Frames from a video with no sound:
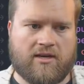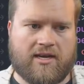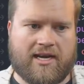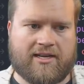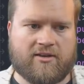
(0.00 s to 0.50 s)

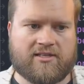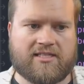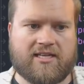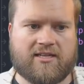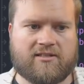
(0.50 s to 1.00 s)
And you can
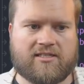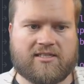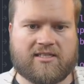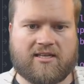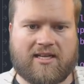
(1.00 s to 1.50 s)
see there's
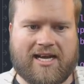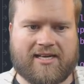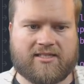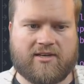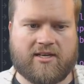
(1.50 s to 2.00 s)
this
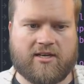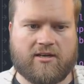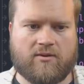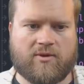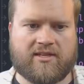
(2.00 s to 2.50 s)
class right here.
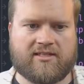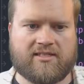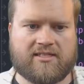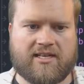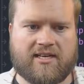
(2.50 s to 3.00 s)
And what this
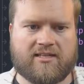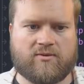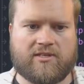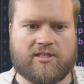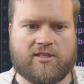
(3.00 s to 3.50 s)
is saying is
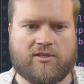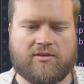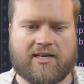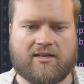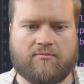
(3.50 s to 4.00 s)
when
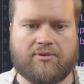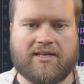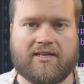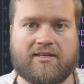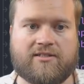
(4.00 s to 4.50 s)

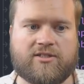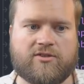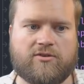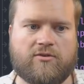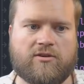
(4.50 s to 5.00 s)
to-do.completed is
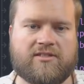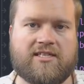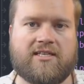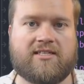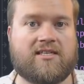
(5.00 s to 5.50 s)
true, you'll
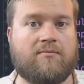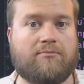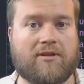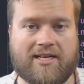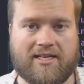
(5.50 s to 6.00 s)
see this
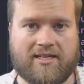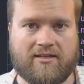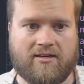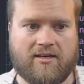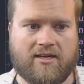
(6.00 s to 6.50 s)
completed
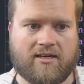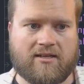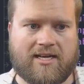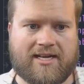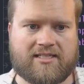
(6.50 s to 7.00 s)

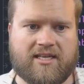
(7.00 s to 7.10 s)
class.